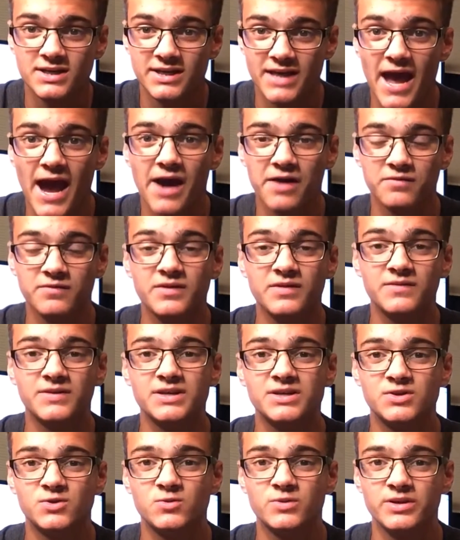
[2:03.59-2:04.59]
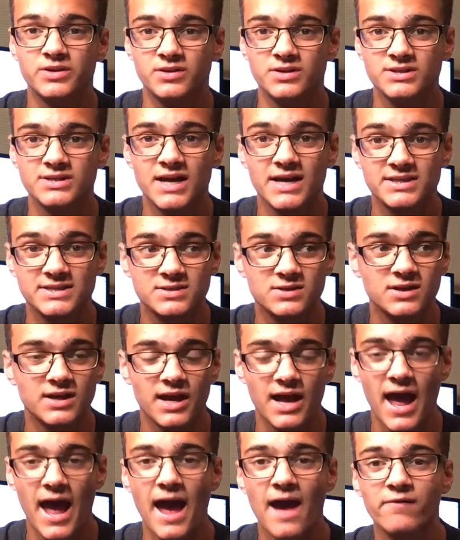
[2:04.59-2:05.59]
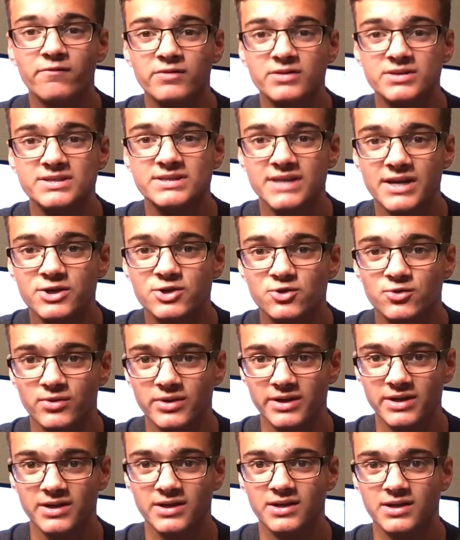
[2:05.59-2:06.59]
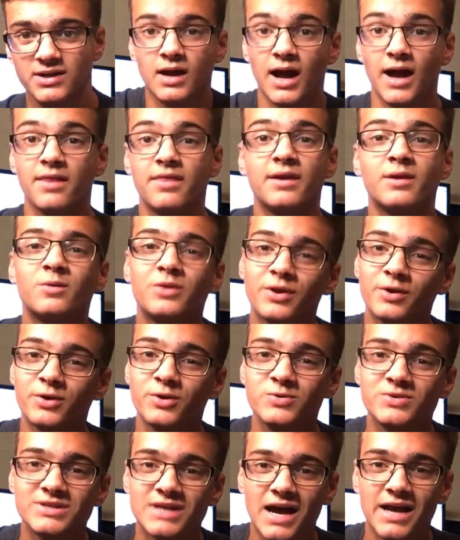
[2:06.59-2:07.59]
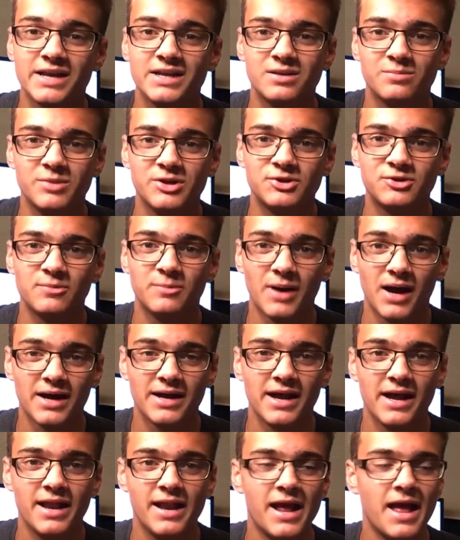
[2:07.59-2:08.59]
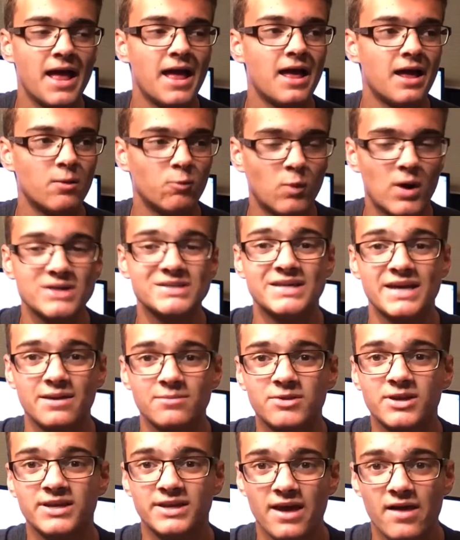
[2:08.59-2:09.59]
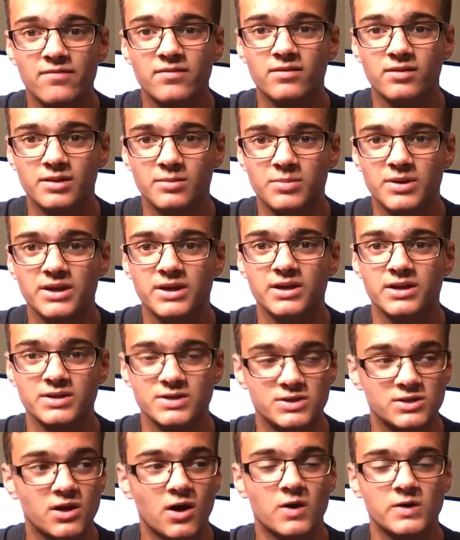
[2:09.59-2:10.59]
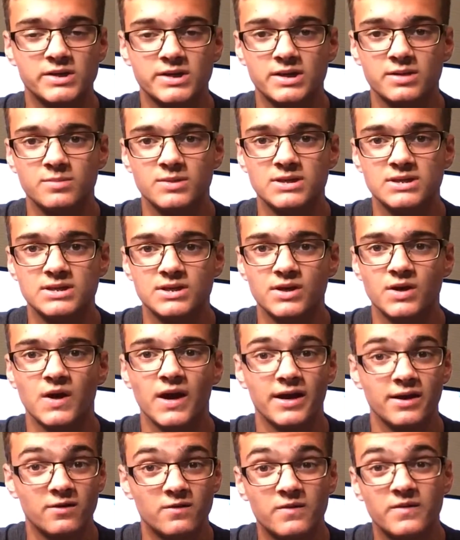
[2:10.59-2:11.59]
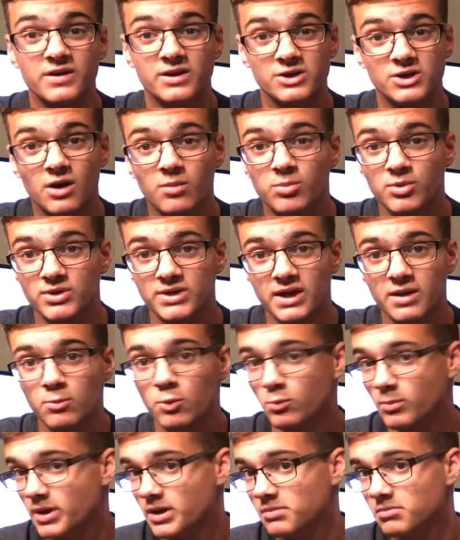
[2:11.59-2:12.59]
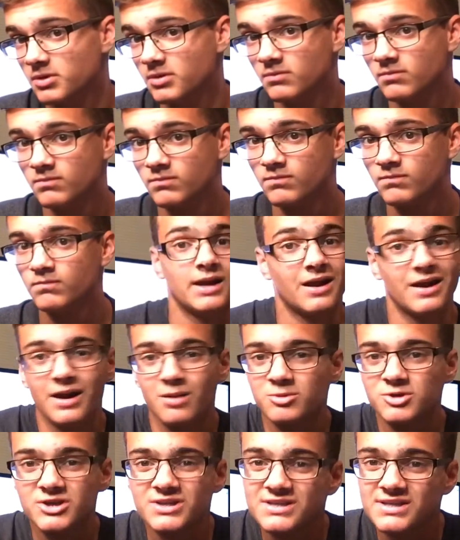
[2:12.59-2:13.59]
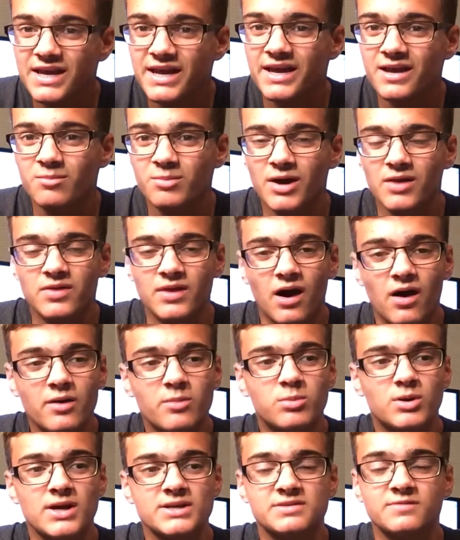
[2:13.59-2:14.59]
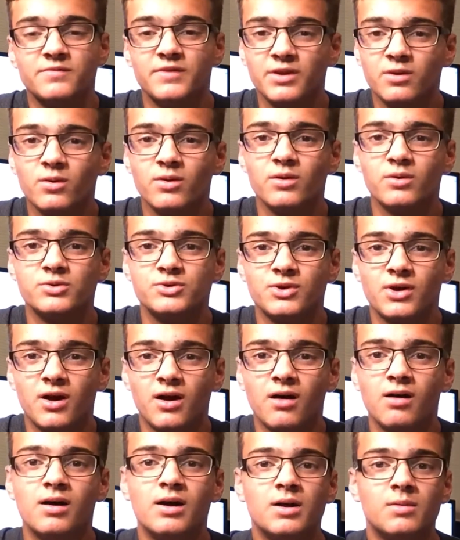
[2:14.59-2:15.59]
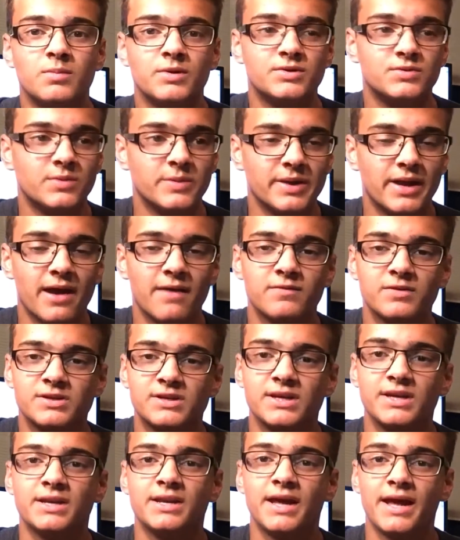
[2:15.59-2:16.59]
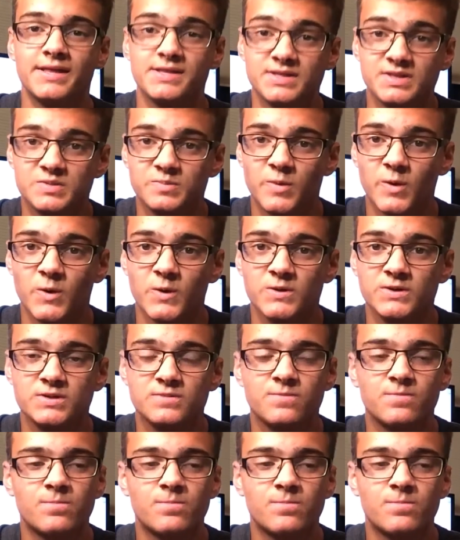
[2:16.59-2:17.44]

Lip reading: Yeah, 52 years. That's half a century. I think with their new signing, Dimitri Payet, West Ham could definitely be a star team this year and could finish upper table maybe. Now, not much to say about the unimpressive 0-0 draw between Everton and the Spurs.